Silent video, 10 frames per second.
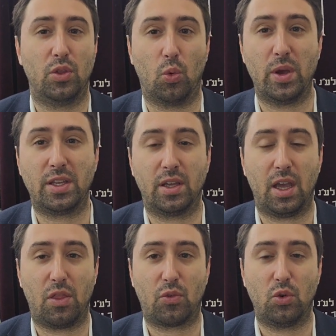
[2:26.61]
The wind can
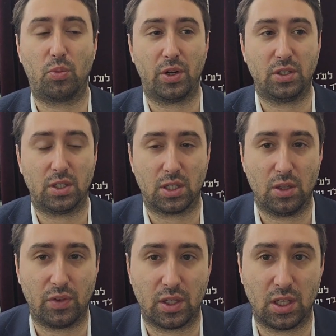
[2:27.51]
get through pretty
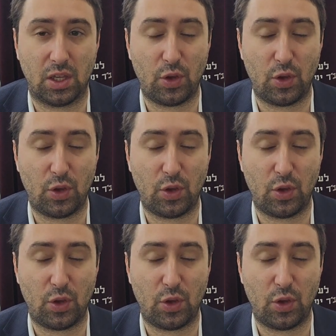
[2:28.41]
significantly.